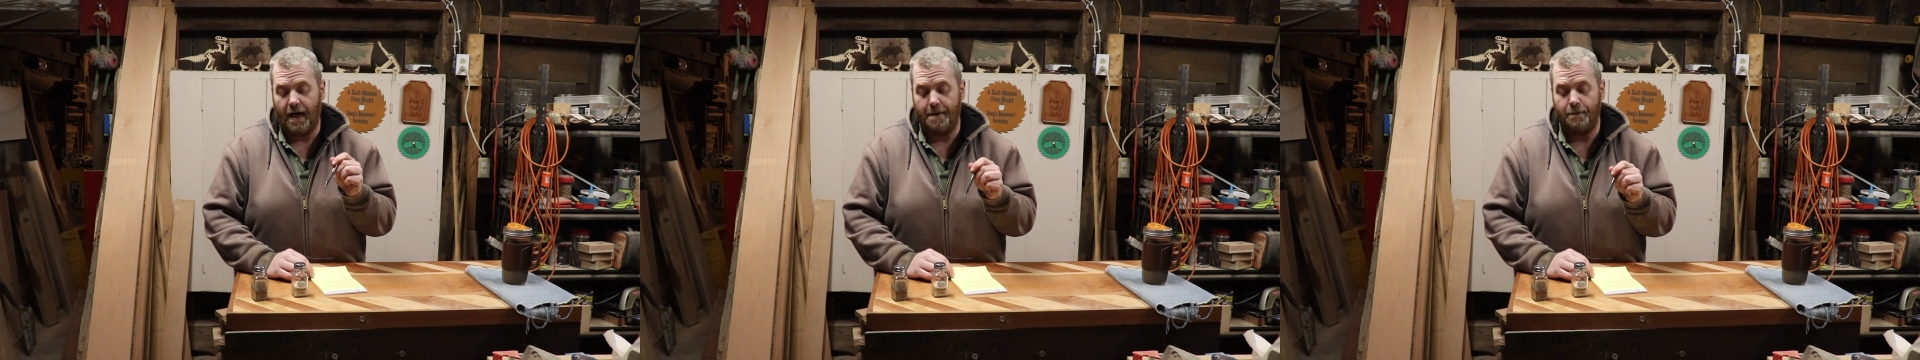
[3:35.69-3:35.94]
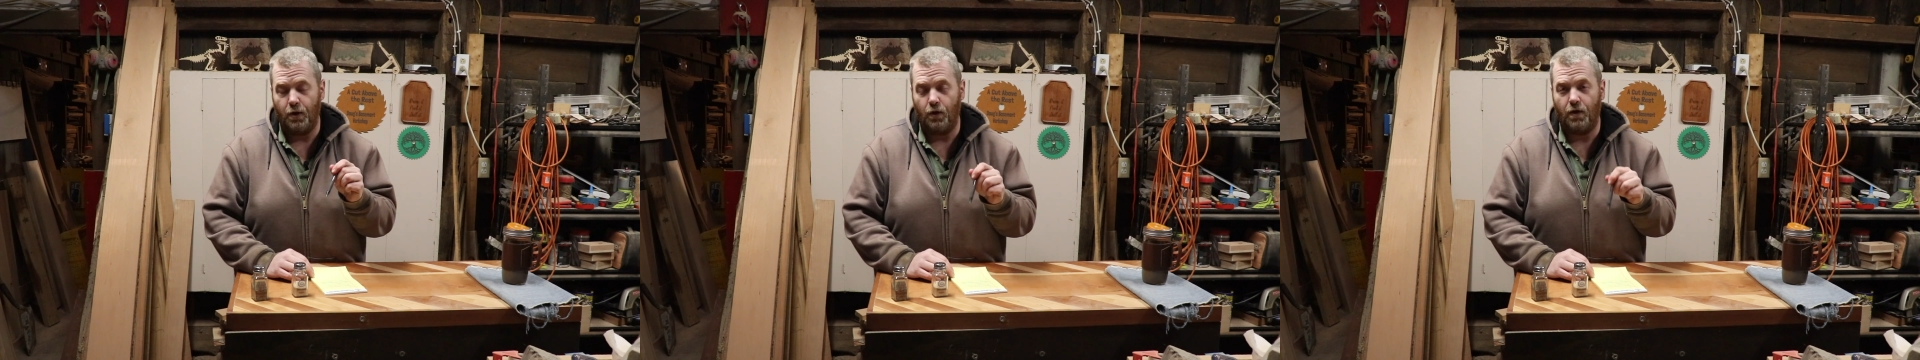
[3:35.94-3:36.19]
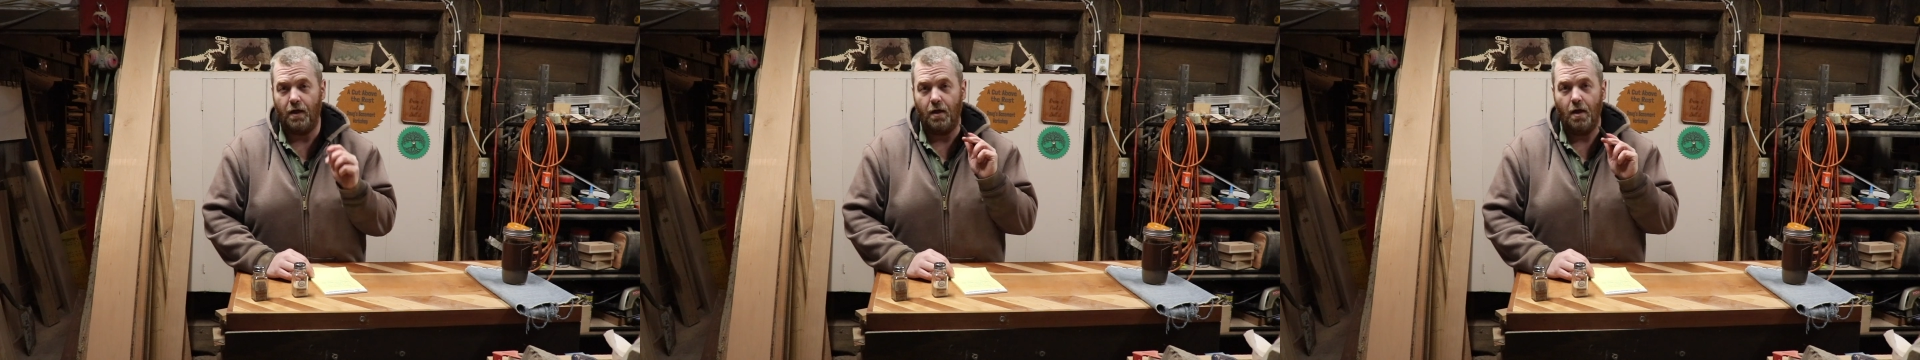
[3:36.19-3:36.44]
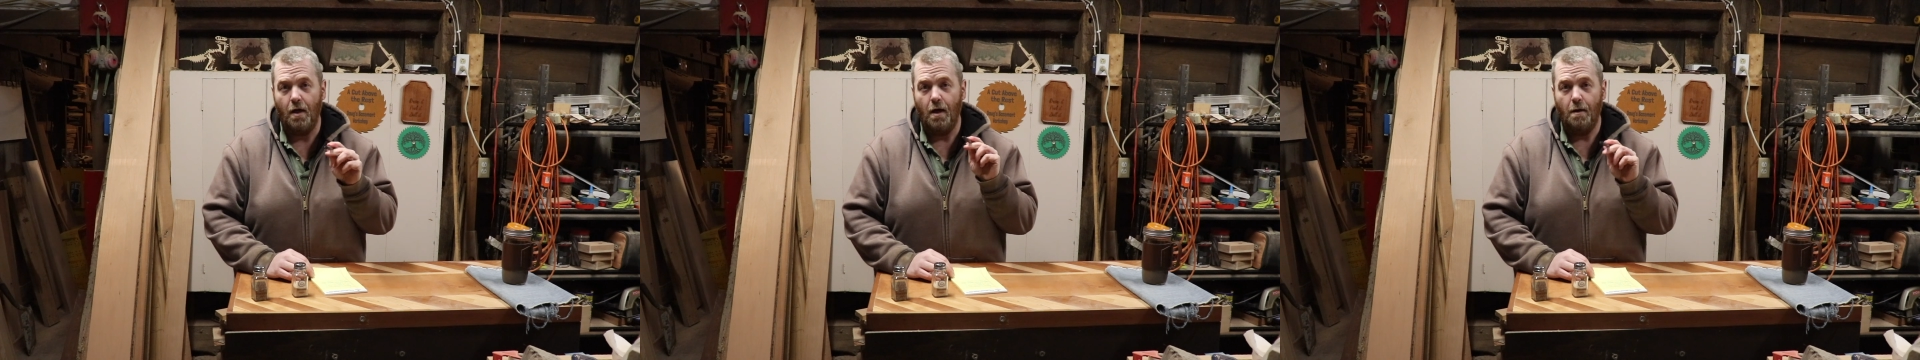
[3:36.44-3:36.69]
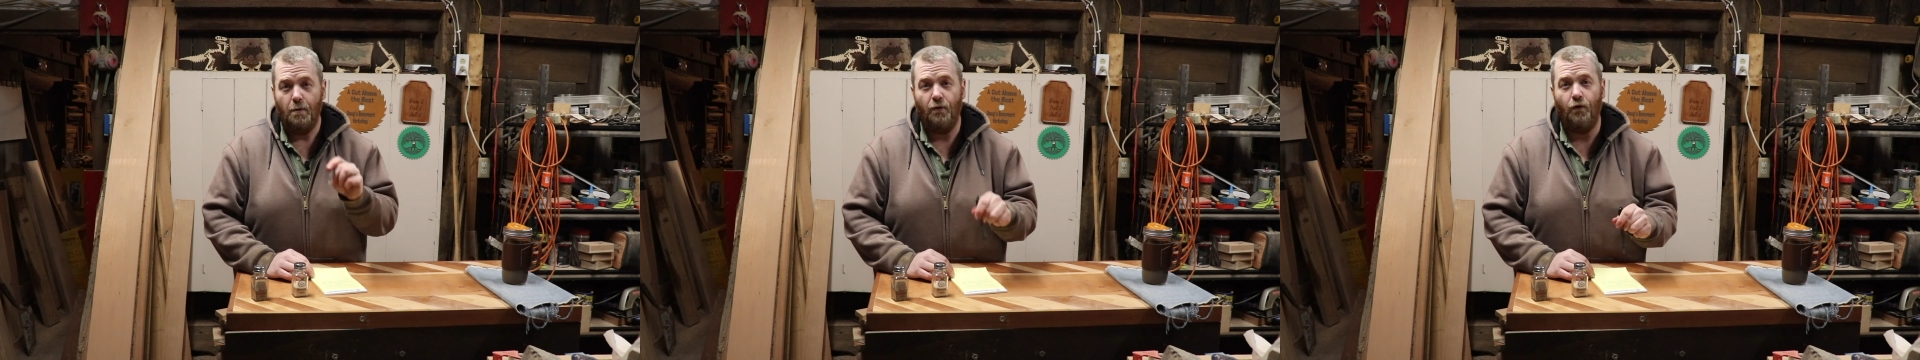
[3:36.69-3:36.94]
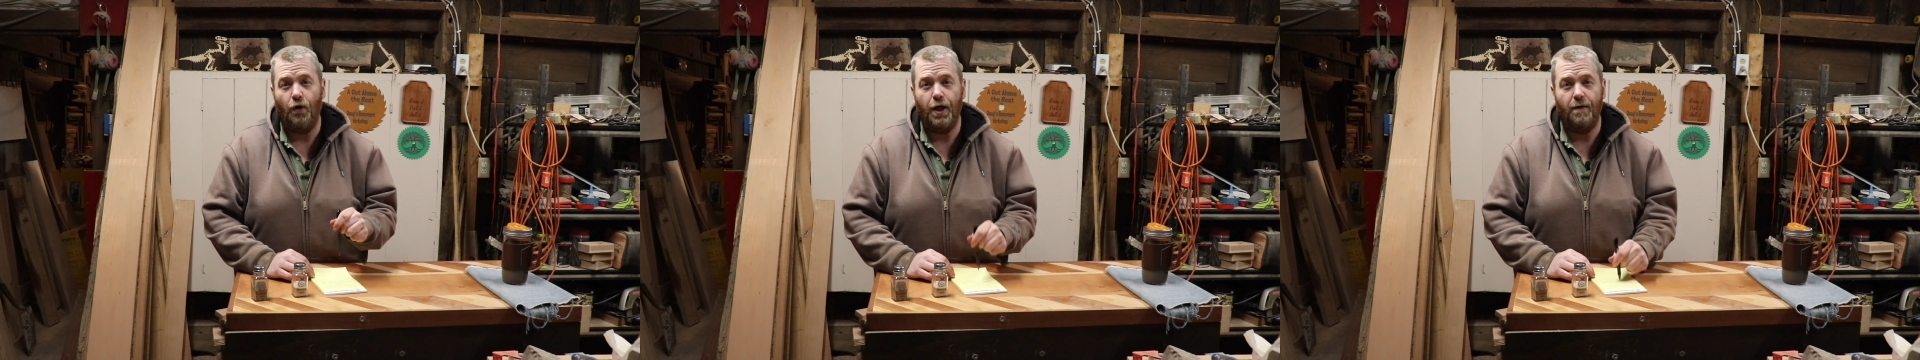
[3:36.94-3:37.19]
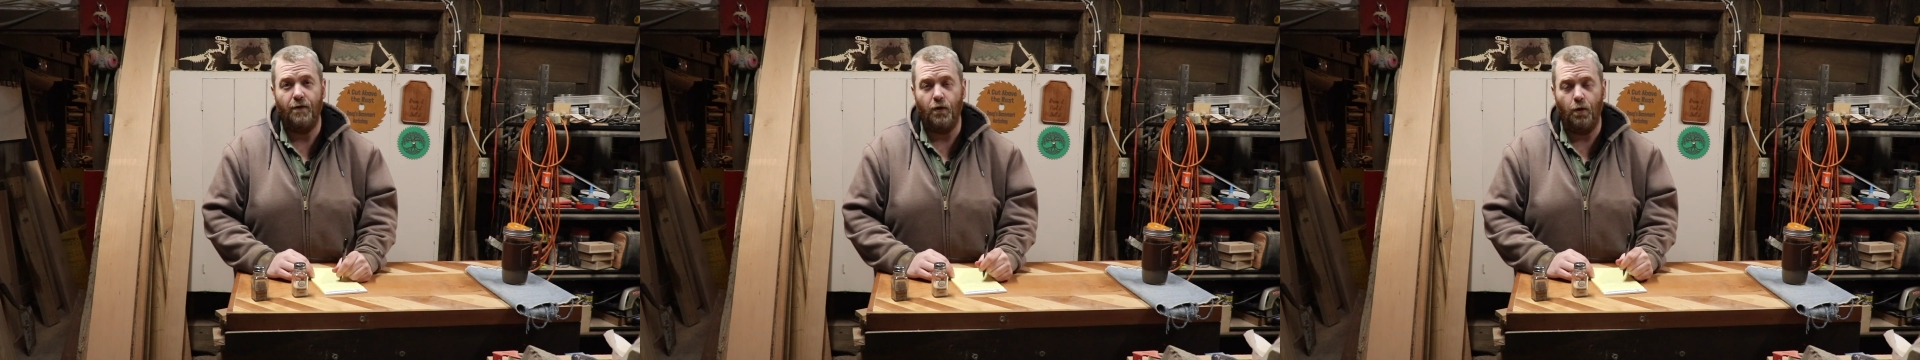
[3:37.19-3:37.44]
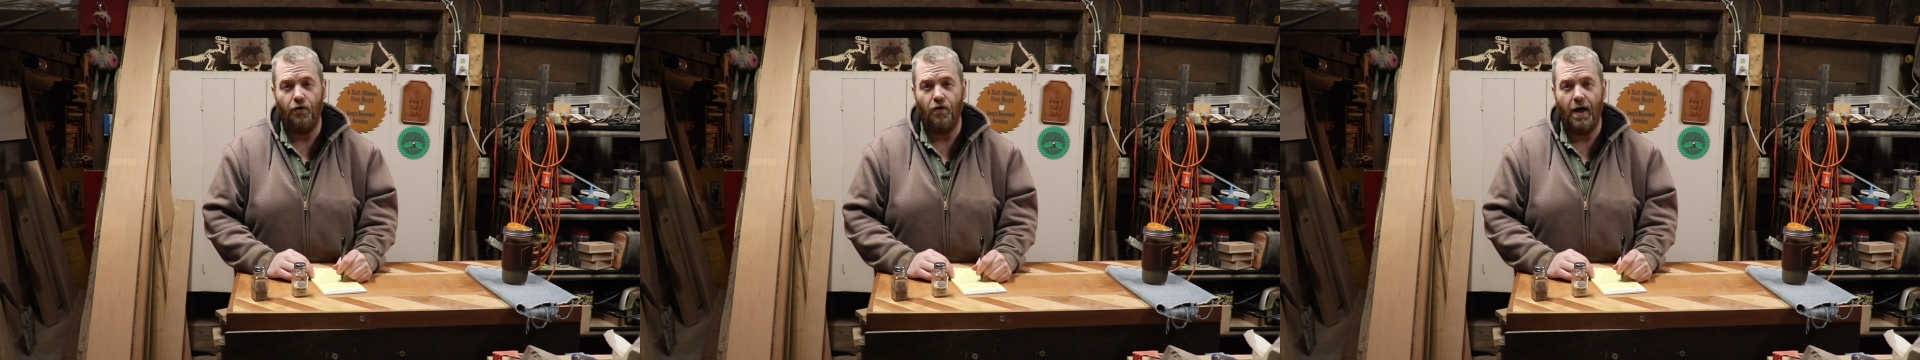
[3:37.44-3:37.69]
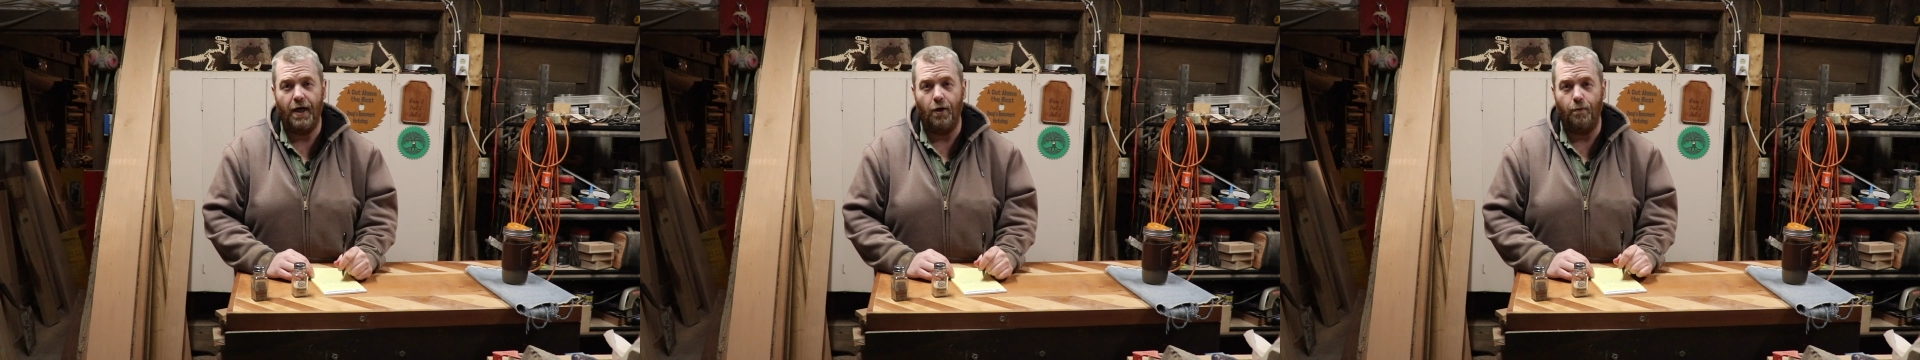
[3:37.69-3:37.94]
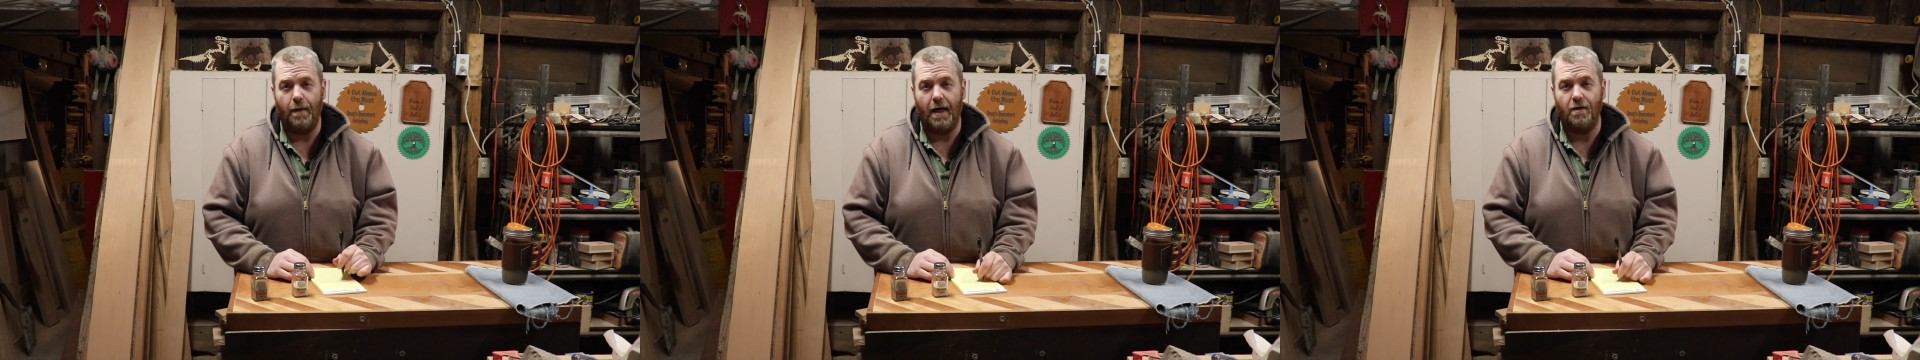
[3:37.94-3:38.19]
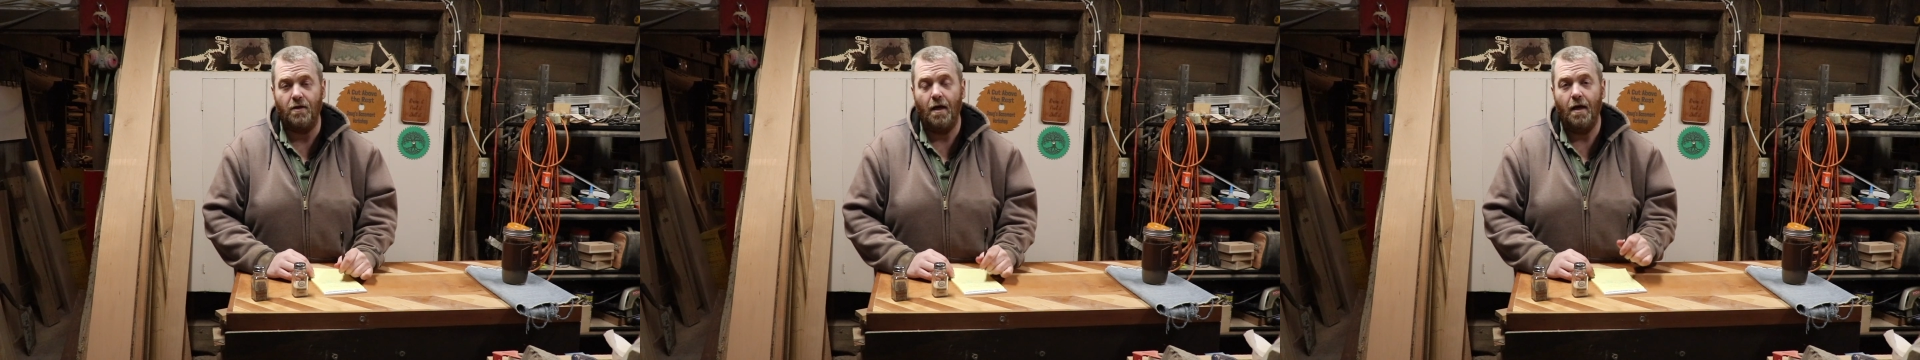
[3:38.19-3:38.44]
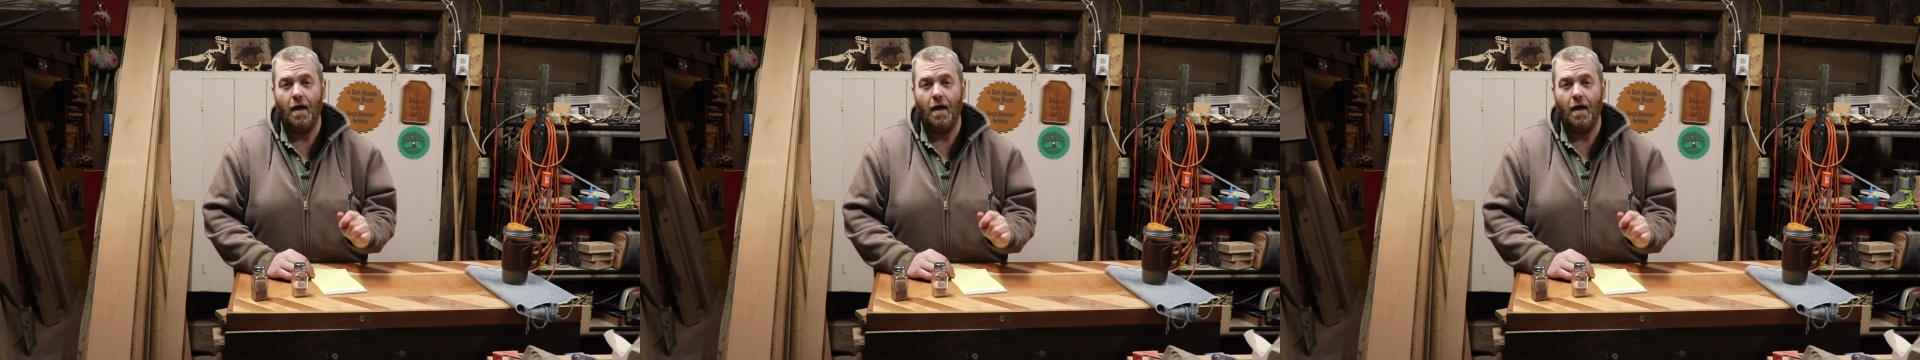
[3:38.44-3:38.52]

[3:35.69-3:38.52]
I'm using before you give this one a try at home, guys.